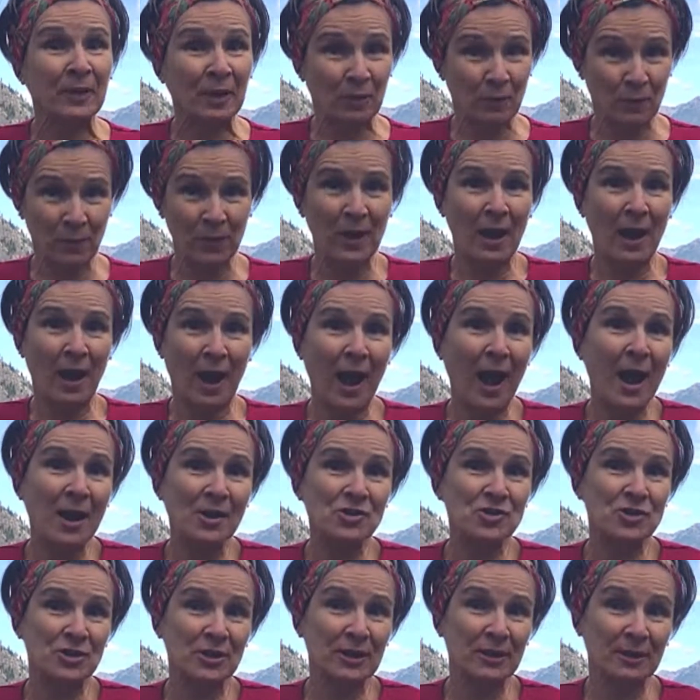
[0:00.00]
we are
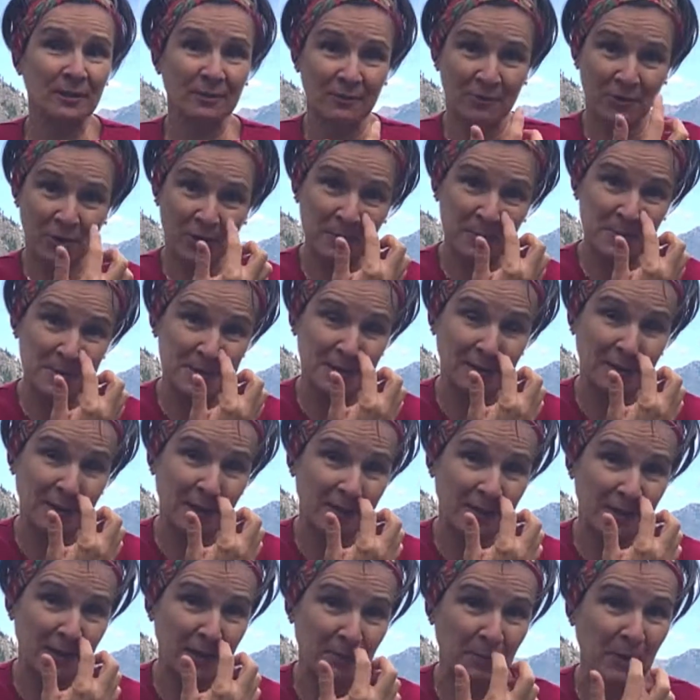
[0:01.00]
actually, dreams are
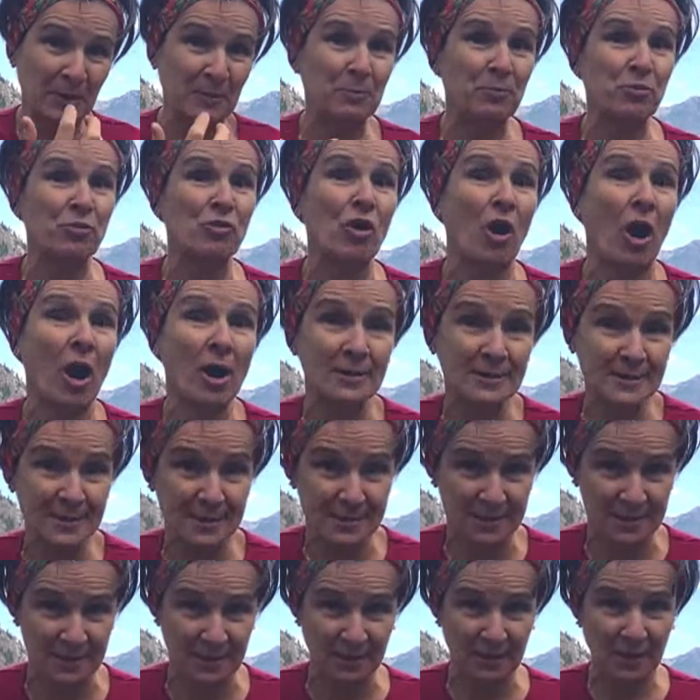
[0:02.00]
nothing but
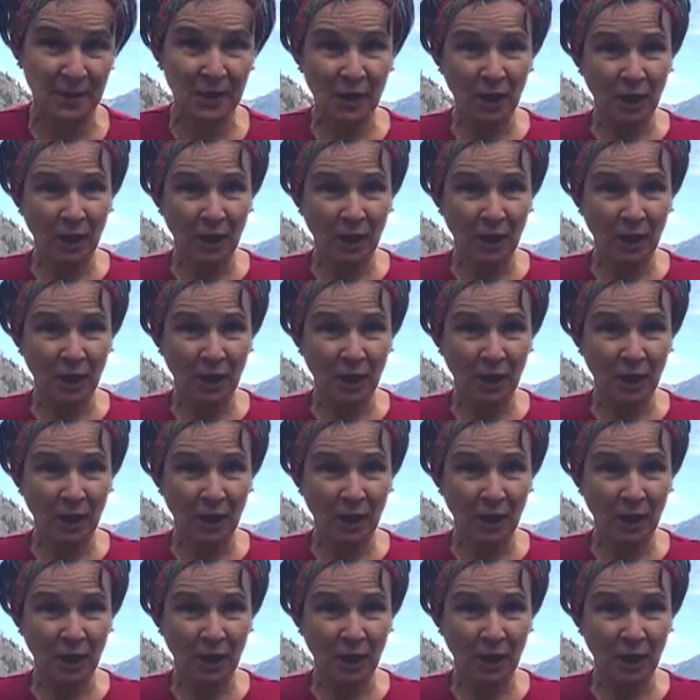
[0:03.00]
processing